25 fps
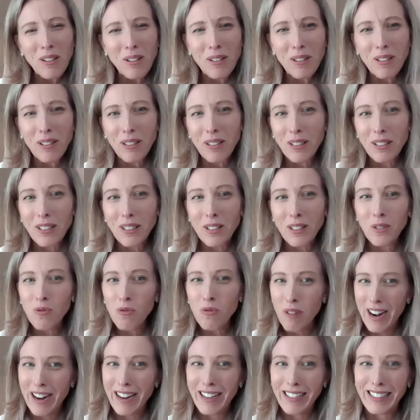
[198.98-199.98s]
huge
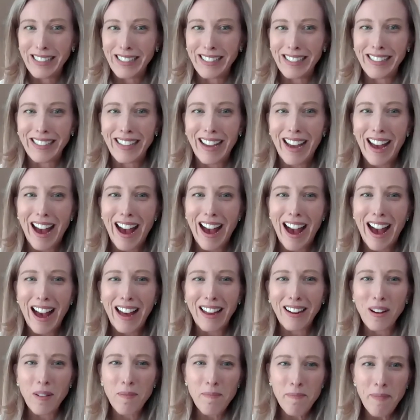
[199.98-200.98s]
risk
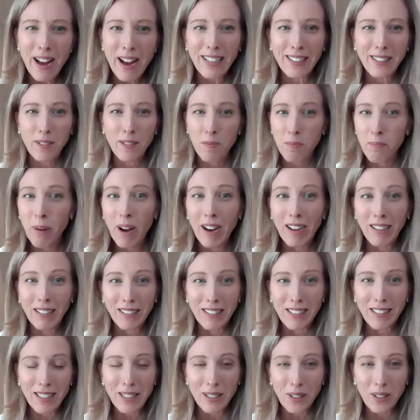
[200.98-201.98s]
and a massive
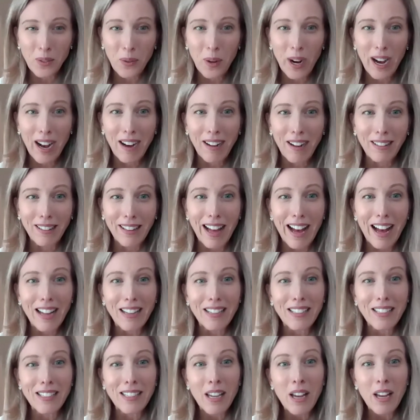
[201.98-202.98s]
punt as well.
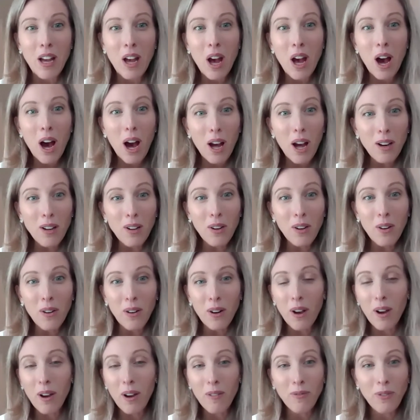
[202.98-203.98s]
And a lot
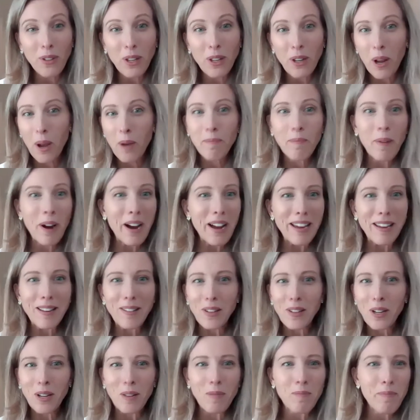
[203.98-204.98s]
of, you know, my
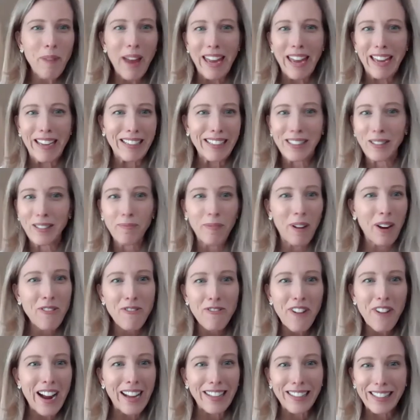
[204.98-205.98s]
mates, my
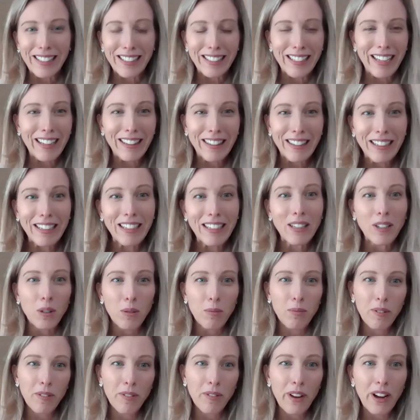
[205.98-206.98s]
friends in the legal
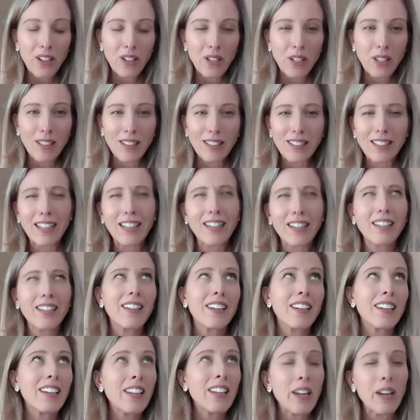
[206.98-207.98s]
profession had said,
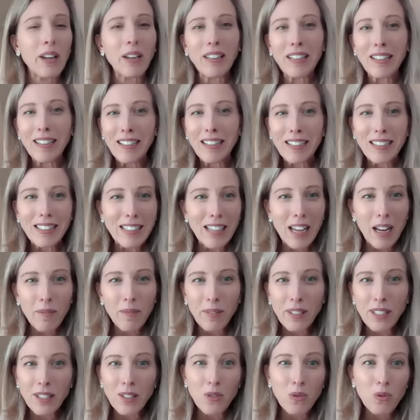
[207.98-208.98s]
look, you know, Sam,
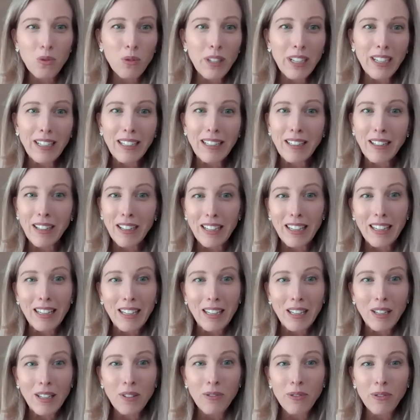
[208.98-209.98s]
this is really
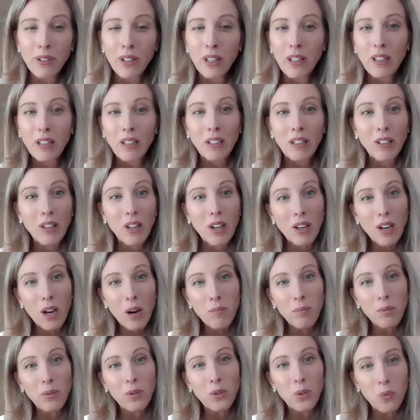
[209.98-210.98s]
naive. You know,
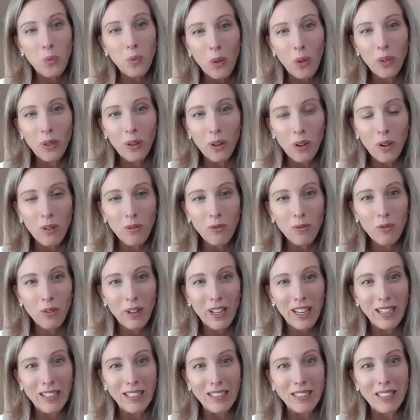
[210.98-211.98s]
couples want the
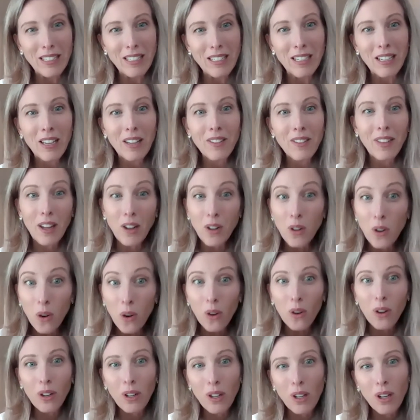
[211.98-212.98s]
conflict. They're
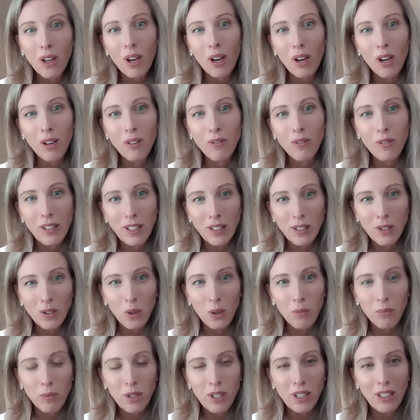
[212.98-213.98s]
not going to go for this
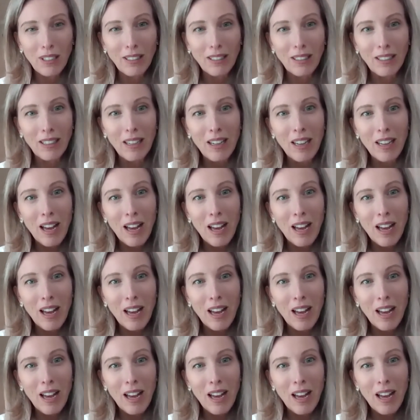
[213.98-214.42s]
option.